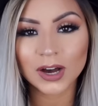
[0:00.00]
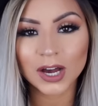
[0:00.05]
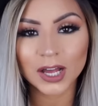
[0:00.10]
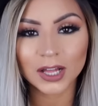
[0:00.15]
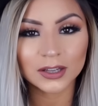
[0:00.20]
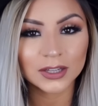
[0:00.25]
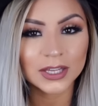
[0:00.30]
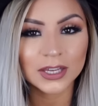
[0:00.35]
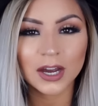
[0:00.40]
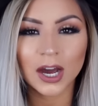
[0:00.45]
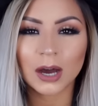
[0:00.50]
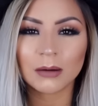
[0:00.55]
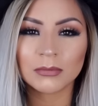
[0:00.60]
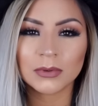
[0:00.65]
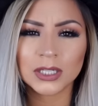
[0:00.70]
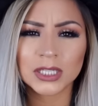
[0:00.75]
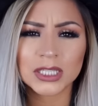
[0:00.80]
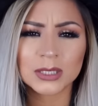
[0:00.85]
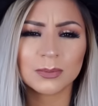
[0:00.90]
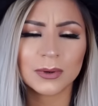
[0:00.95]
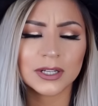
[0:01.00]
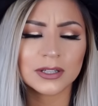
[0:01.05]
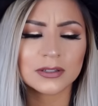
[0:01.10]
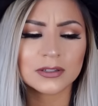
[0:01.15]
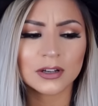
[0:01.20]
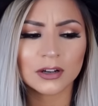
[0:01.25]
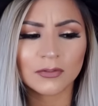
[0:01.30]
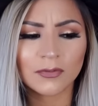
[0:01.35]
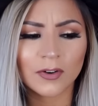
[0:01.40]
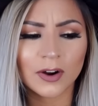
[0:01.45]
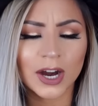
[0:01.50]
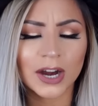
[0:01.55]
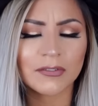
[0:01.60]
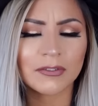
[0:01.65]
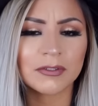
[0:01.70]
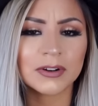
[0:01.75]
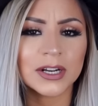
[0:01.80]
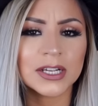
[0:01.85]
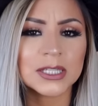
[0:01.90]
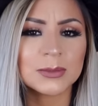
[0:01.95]
ugly comments but so far
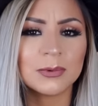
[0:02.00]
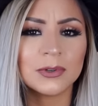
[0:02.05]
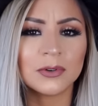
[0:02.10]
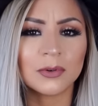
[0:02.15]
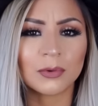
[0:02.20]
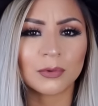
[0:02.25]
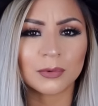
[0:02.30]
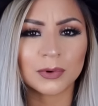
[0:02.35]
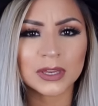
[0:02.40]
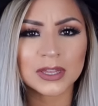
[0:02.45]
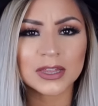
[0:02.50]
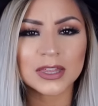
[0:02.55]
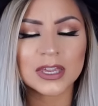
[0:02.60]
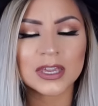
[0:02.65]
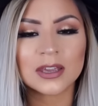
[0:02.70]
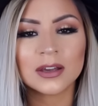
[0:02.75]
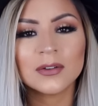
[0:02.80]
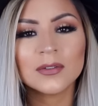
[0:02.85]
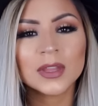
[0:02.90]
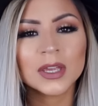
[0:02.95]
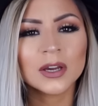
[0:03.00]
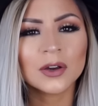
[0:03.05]
everyone has been really